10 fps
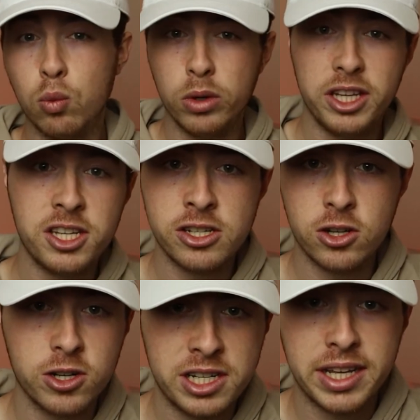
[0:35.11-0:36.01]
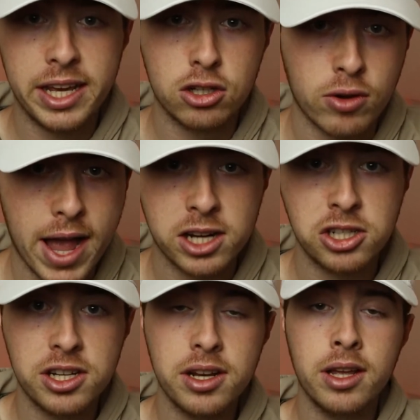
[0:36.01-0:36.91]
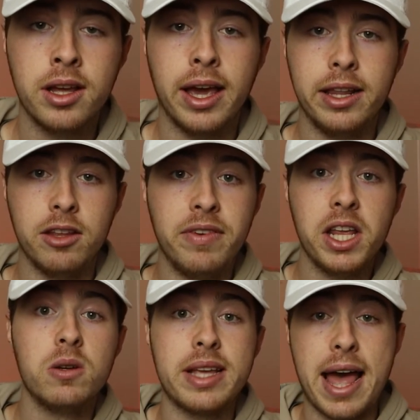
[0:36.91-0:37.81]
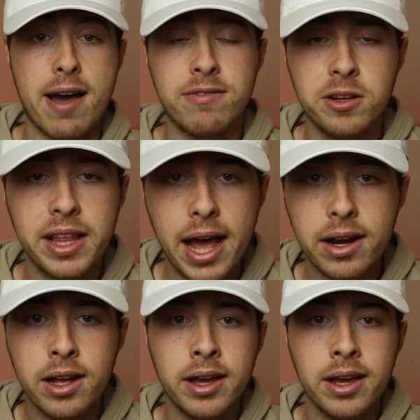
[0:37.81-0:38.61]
really started to gain traction and the videos after that,